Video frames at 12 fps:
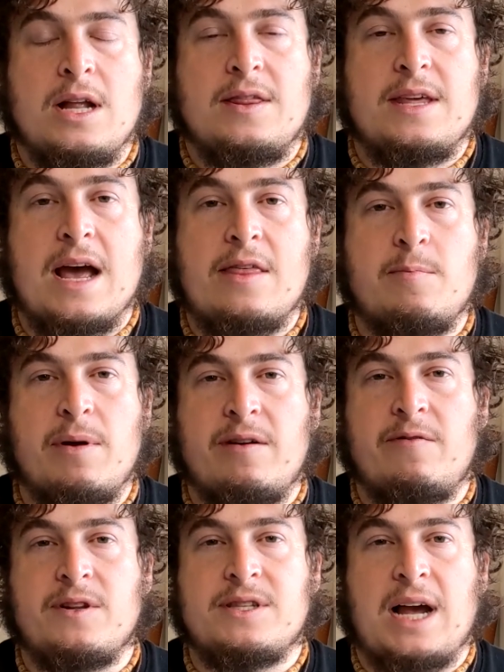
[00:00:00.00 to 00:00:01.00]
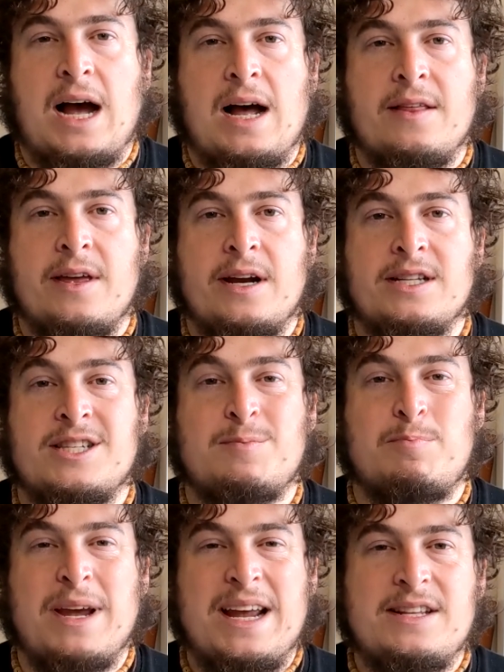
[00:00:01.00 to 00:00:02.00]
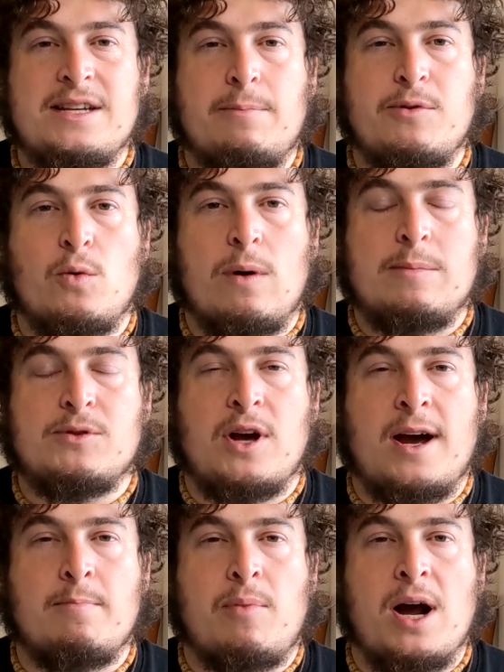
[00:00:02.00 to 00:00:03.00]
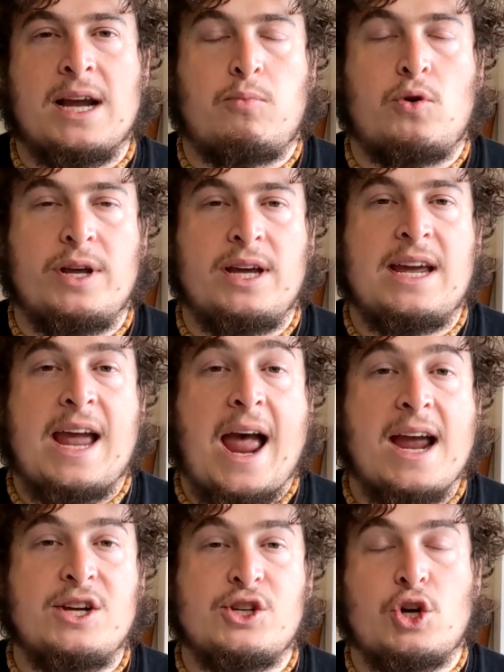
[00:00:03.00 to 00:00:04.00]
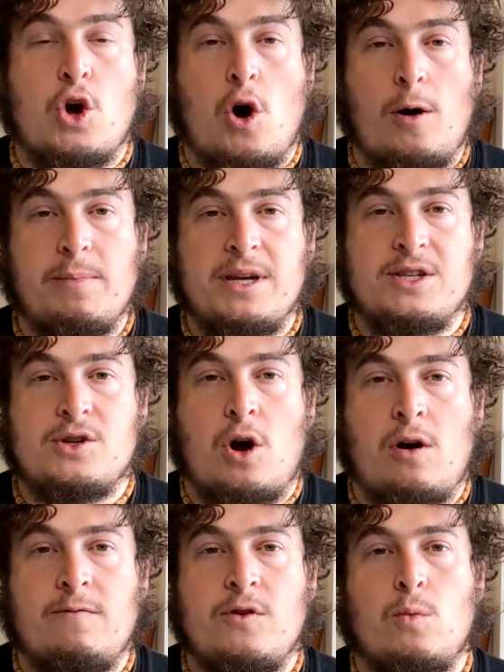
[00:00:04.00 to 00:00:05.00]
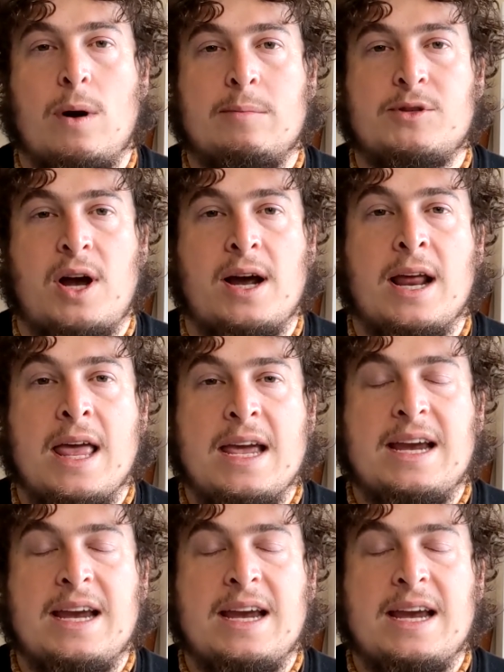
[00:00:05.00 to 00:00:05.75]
The other benefits are that it speeds up your website by putting cached copies of your website